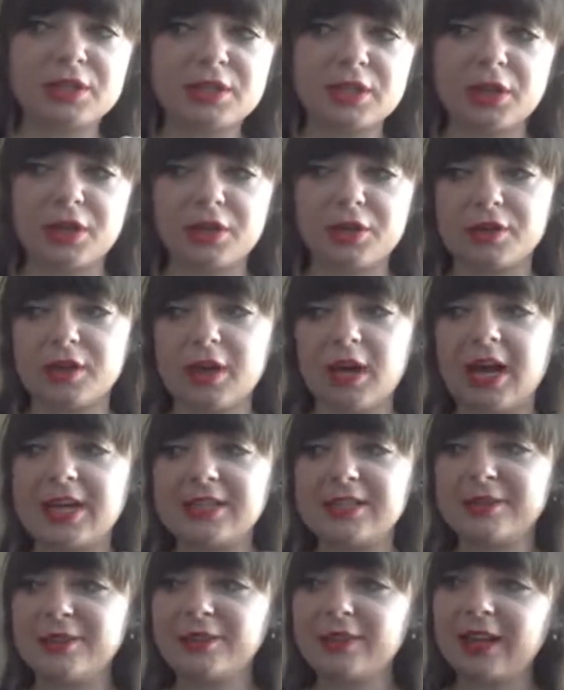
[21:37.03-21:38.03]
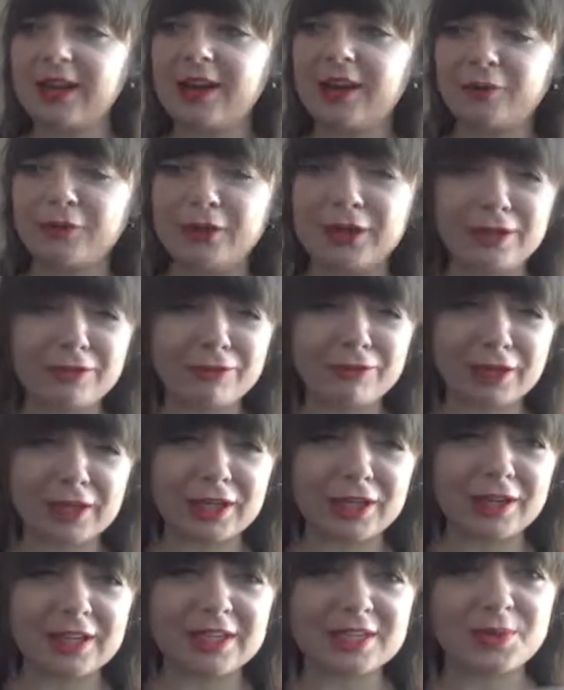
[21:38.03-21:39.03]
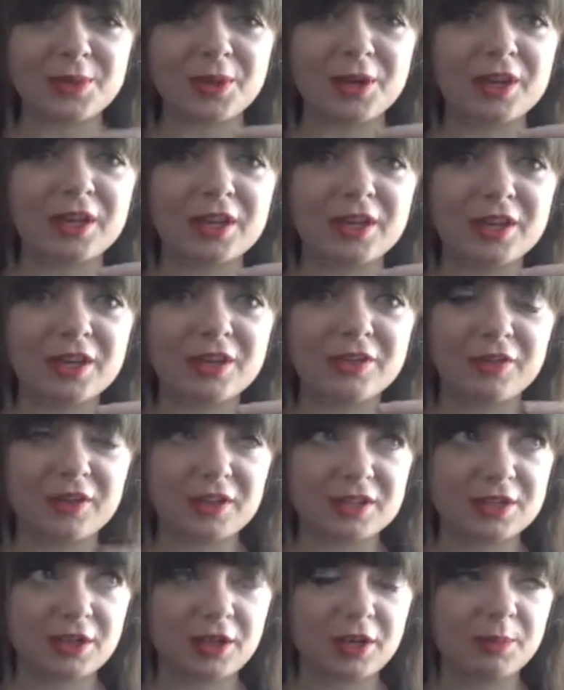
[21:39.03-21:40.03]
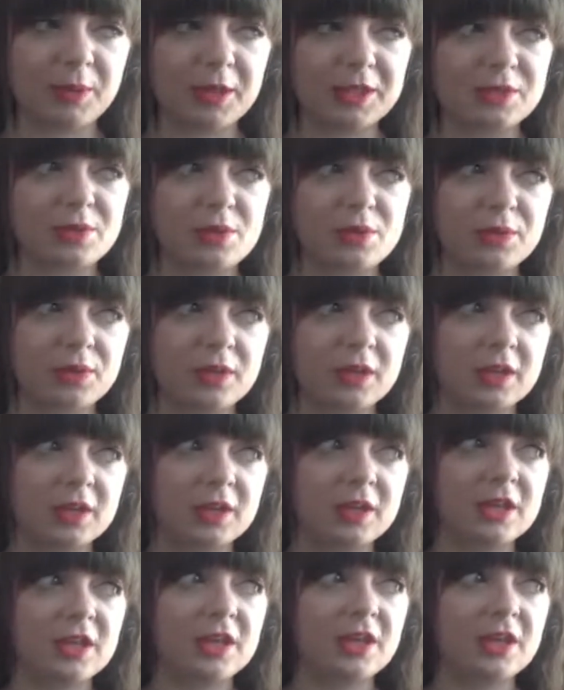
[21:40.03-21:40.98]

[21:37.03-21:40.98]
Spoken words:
So I don't think I really realised when I first started med school that